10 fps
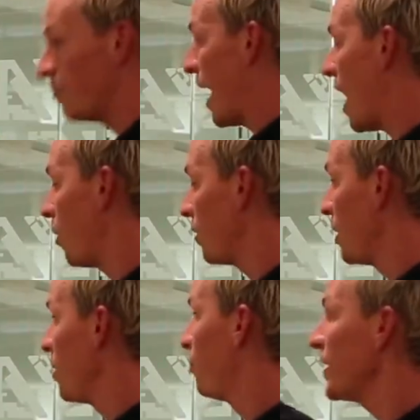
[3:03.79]
about
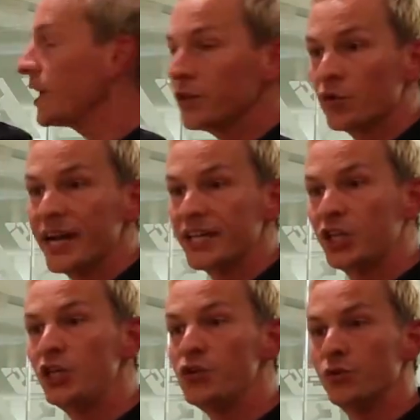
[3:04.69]
picking the right
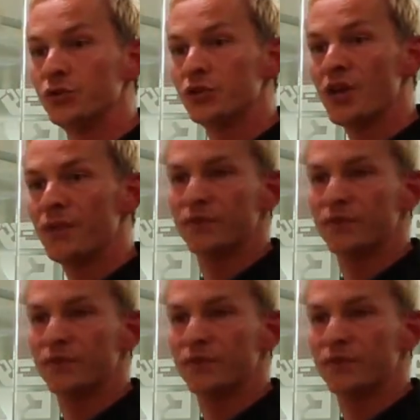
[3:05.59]
cues,